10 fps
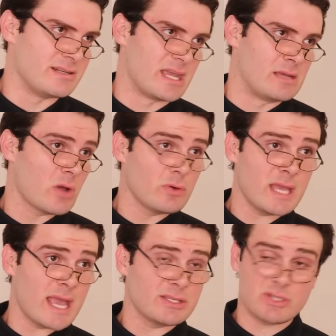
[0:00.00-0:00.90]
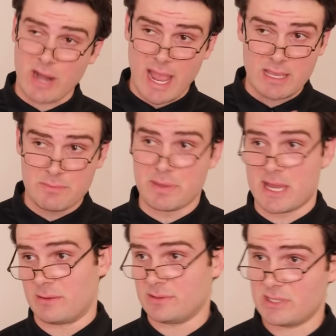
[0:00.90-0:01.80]
D. Only answer A and
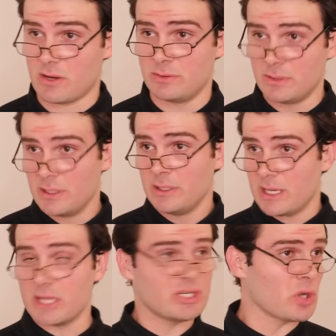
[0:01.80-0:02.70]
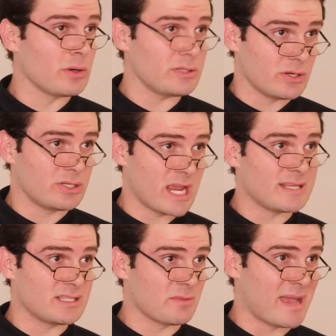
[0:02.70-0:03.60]
B. So, in short, your
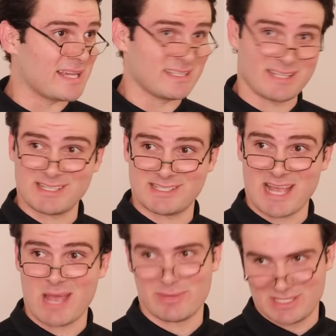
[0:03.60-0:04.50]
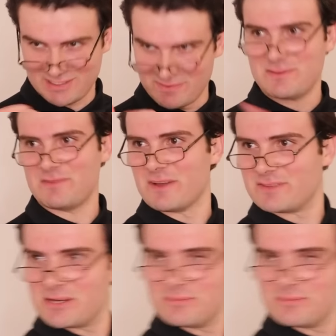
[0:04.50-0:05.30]
chances of passing this exam is 50-50.